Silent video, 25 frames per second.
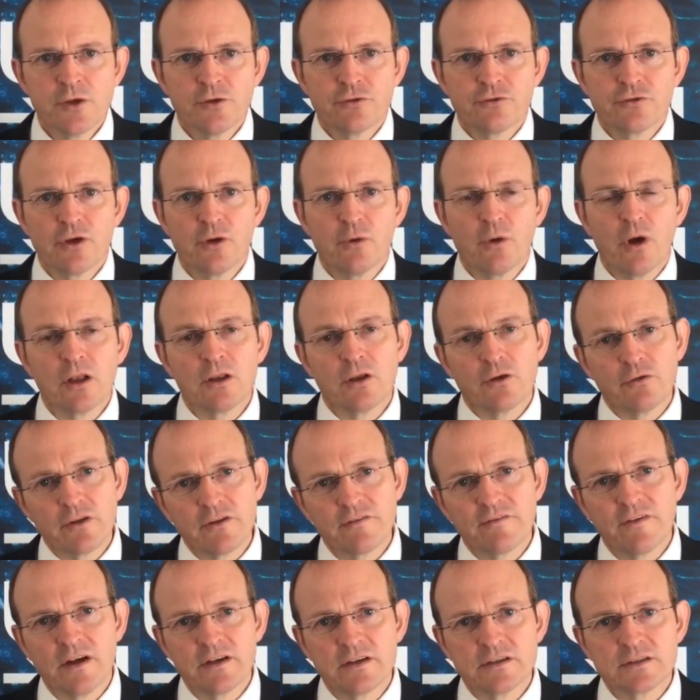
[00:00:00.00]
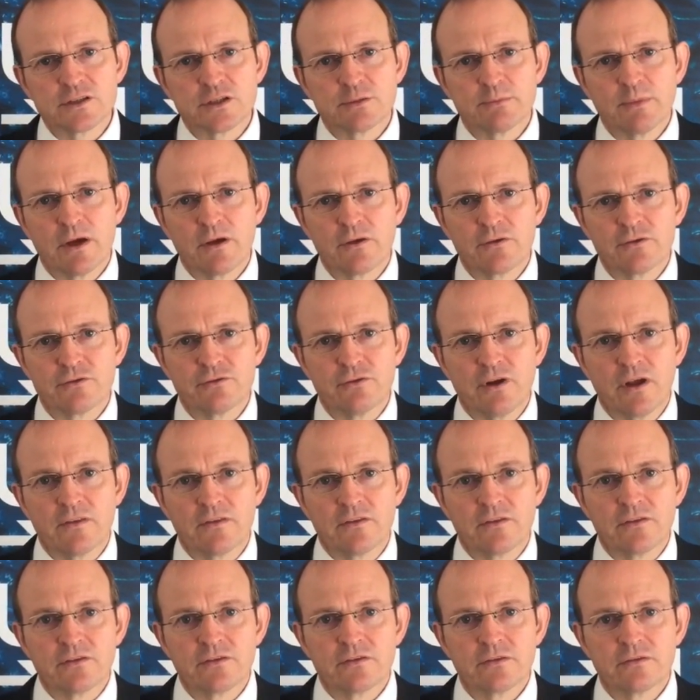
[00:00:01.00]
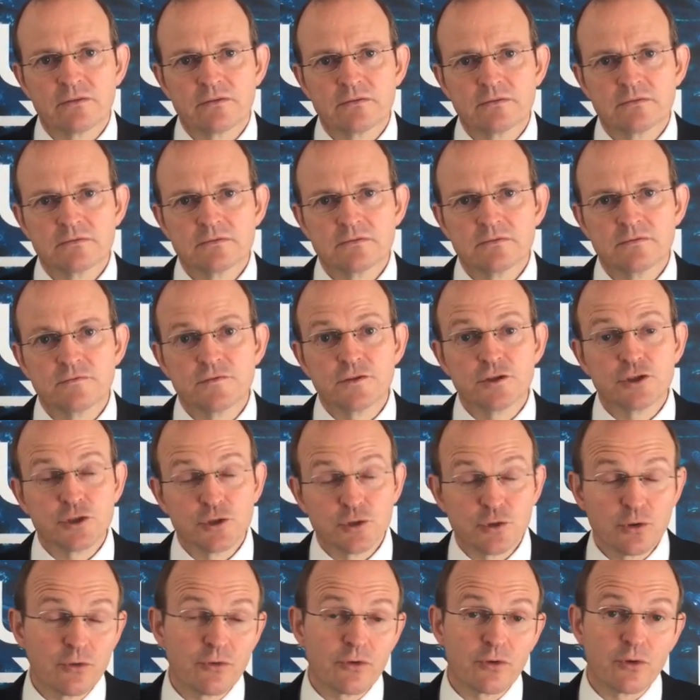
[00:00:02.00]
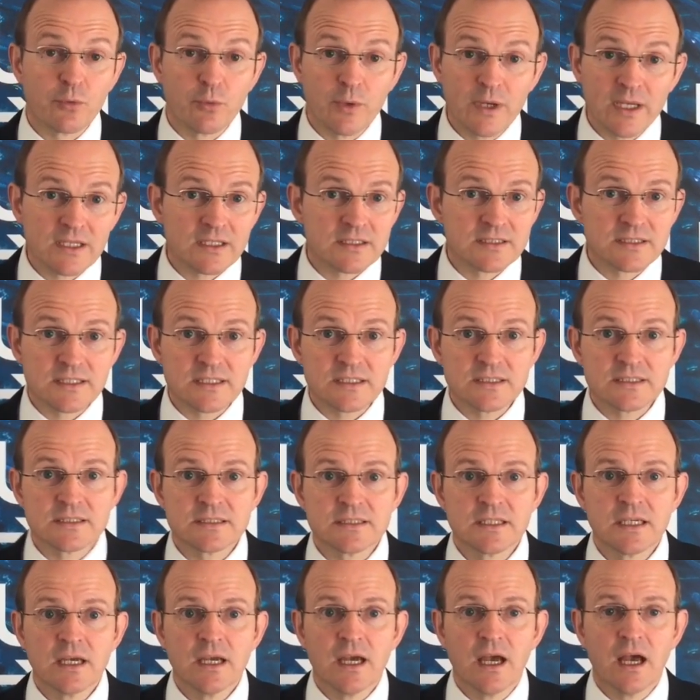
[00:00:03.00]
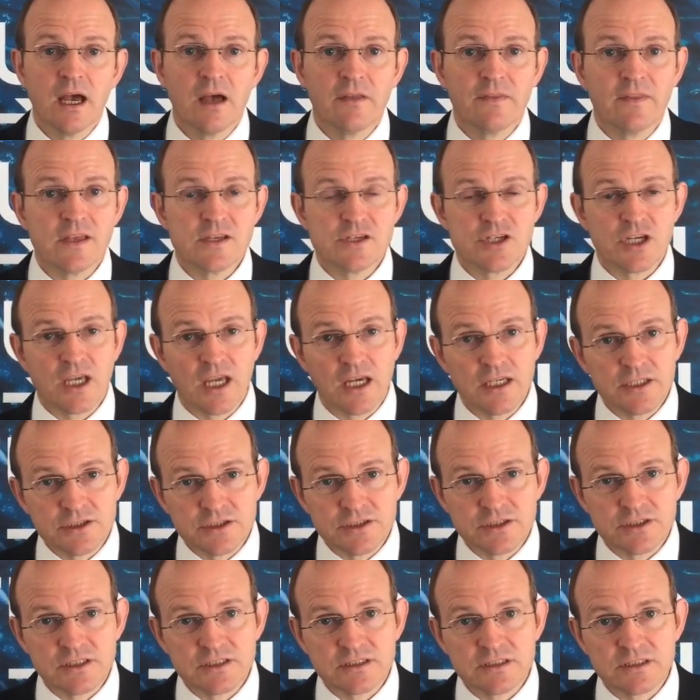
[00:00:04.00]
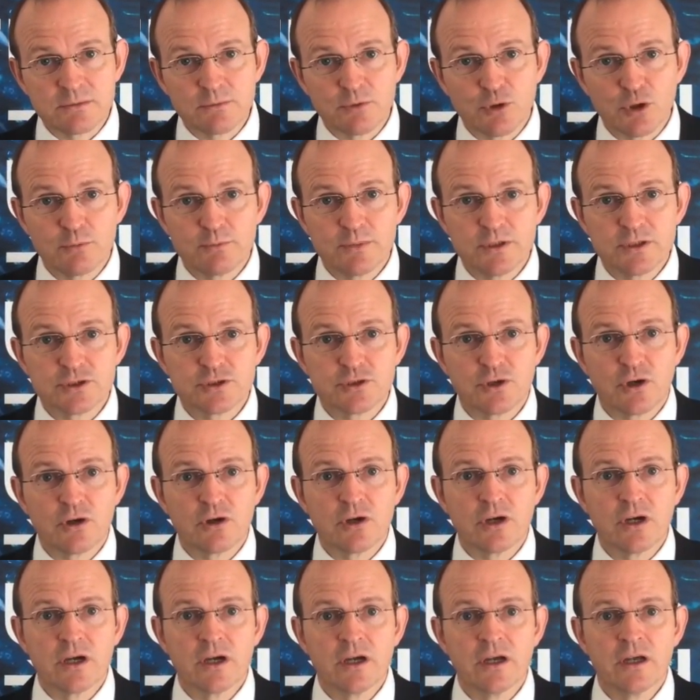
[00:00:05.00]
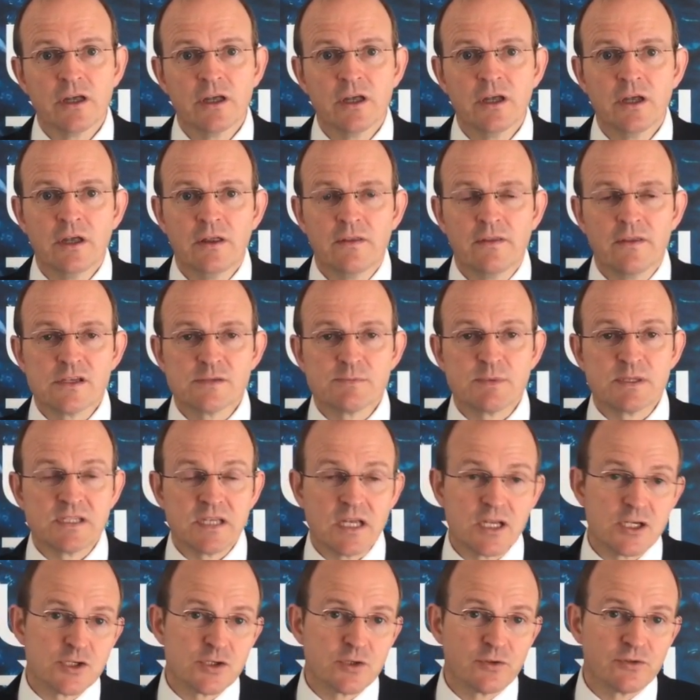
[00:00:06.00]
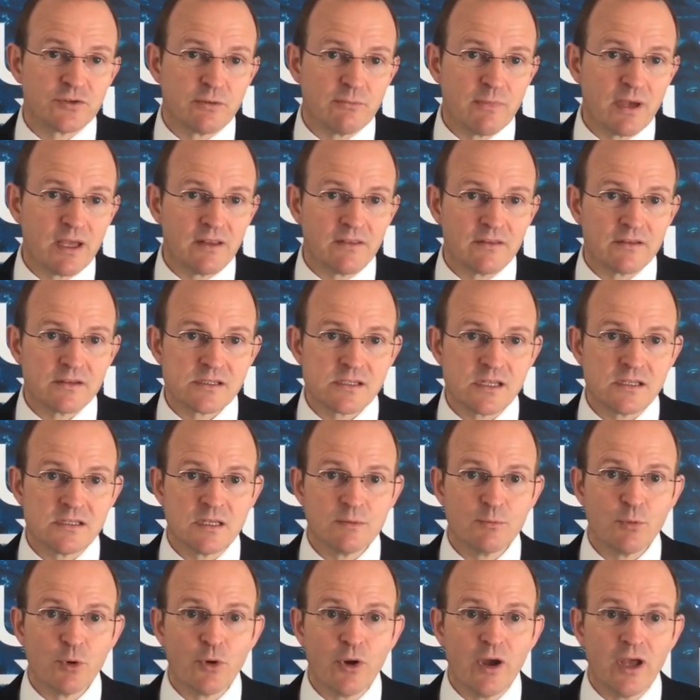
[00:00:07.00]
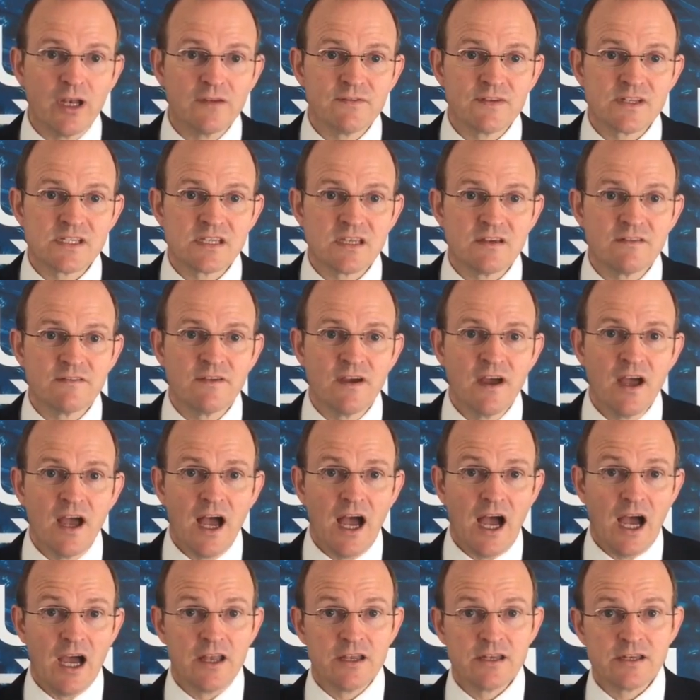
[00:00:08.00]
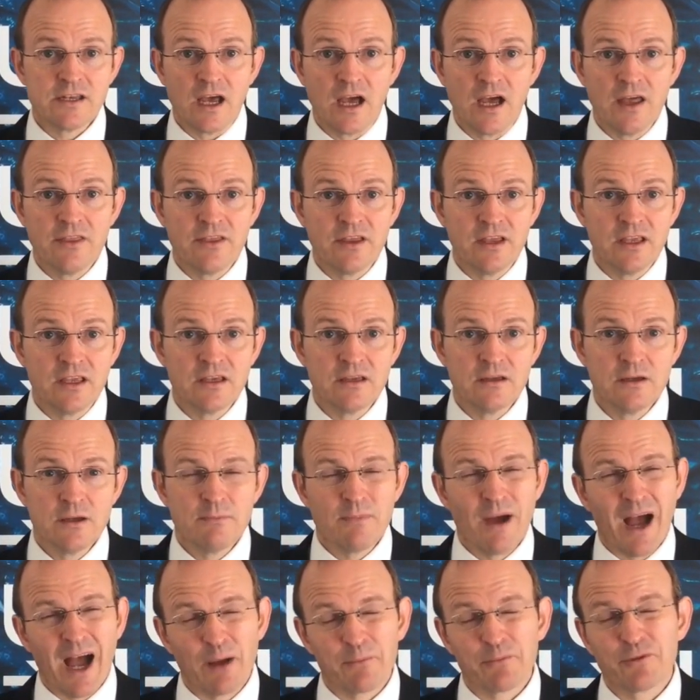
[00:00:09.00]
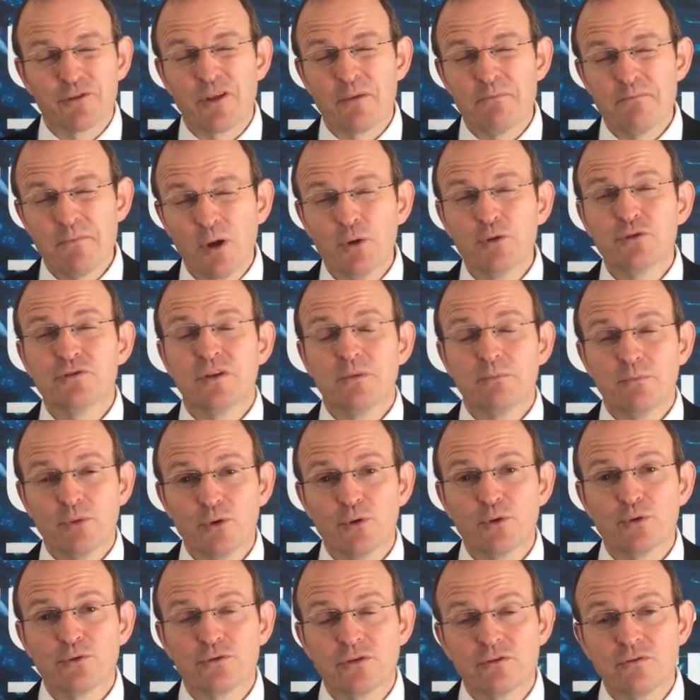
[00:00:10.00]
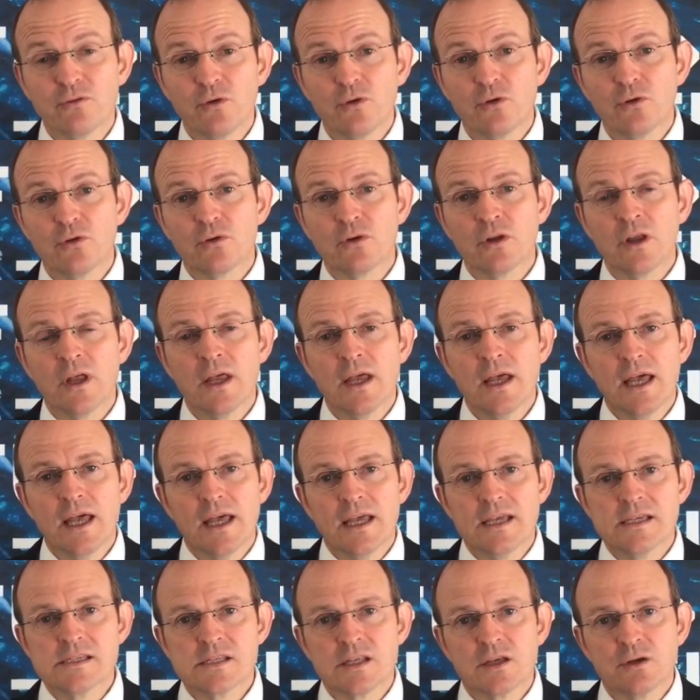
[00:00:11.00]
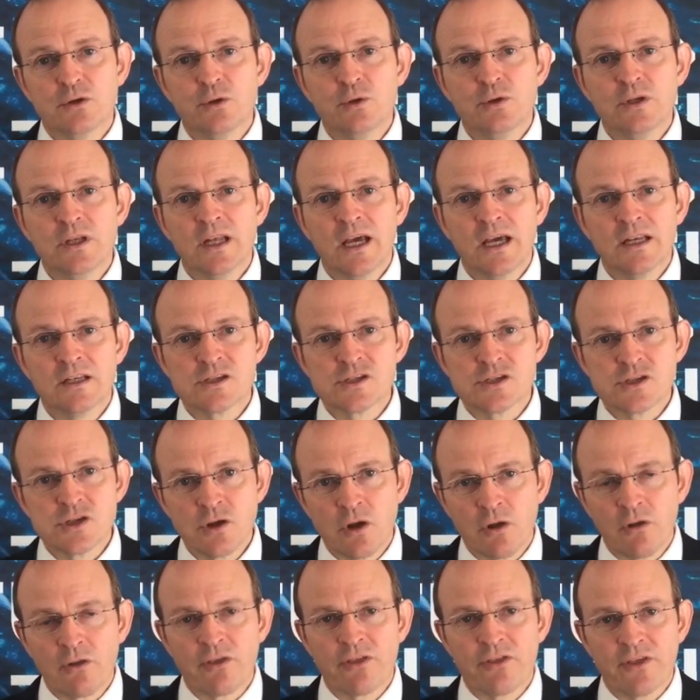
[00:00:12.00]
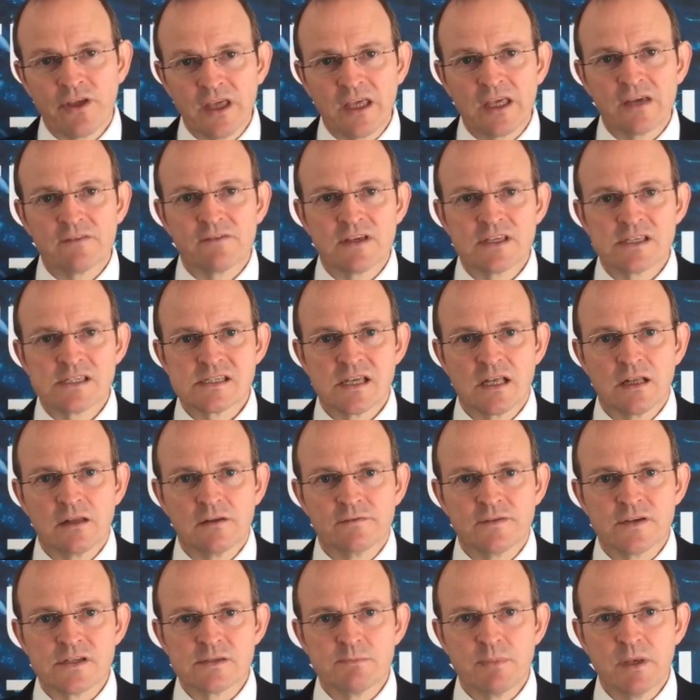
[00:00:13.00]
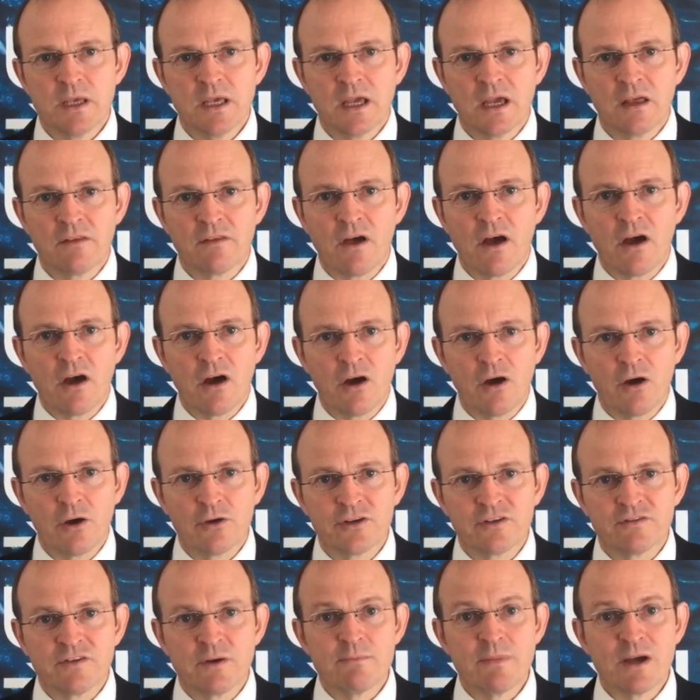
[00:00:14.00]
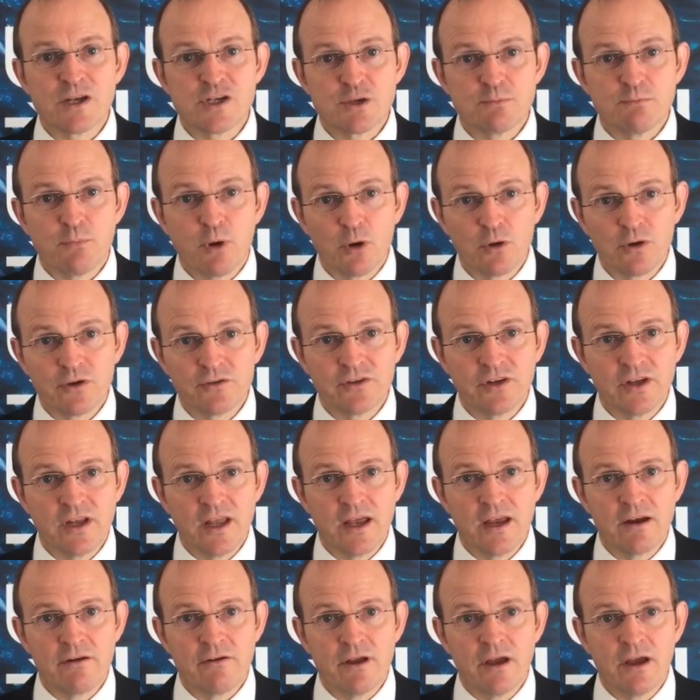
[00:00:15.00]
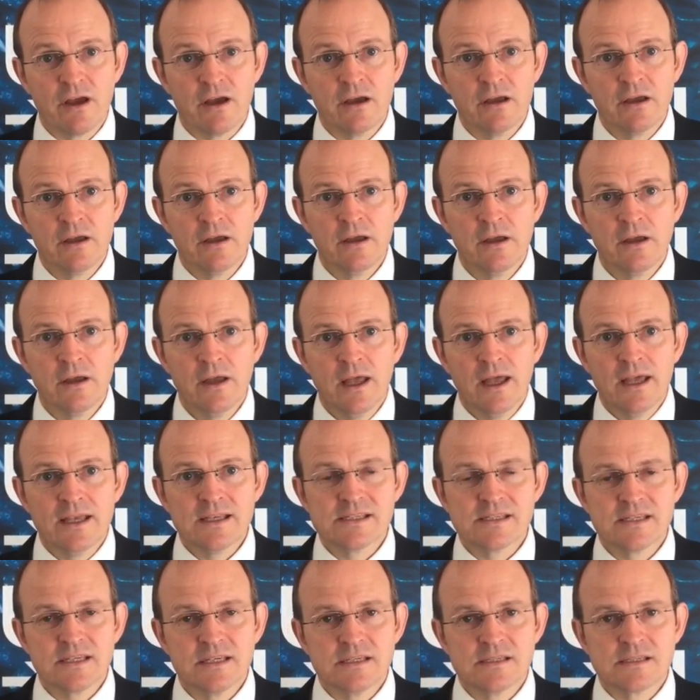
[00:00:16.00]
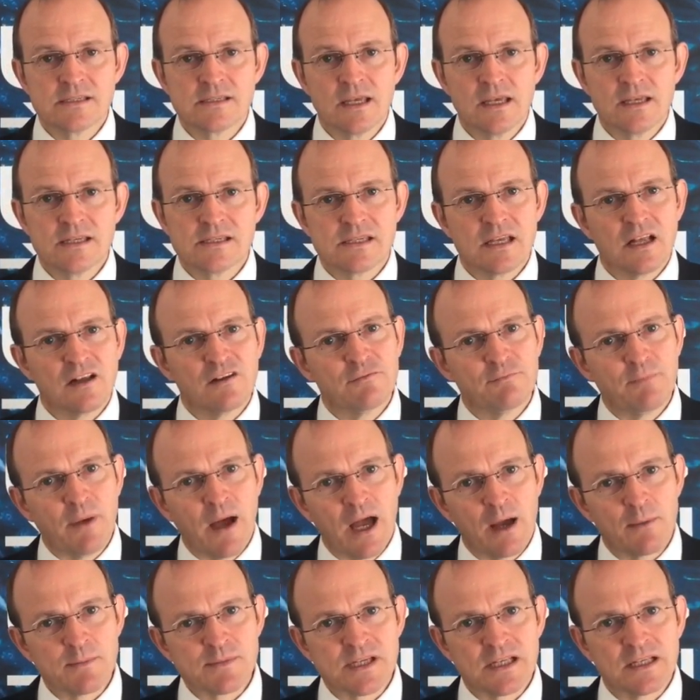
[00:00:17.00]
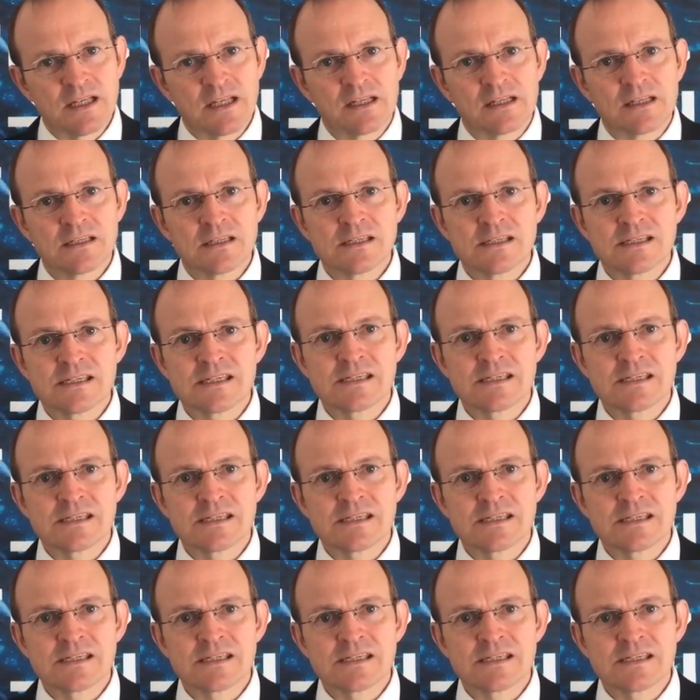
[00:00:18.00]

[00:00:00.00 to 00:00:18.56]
So a lot of the findings are about strengths. For sure, there are weaknesses. The education system could be stronger. There's potential to make the city more innovative. And I think perhaps the most important of all is that Udine does not think of itself as being at the heart of a metropolitan area. It sees itself perhaps a little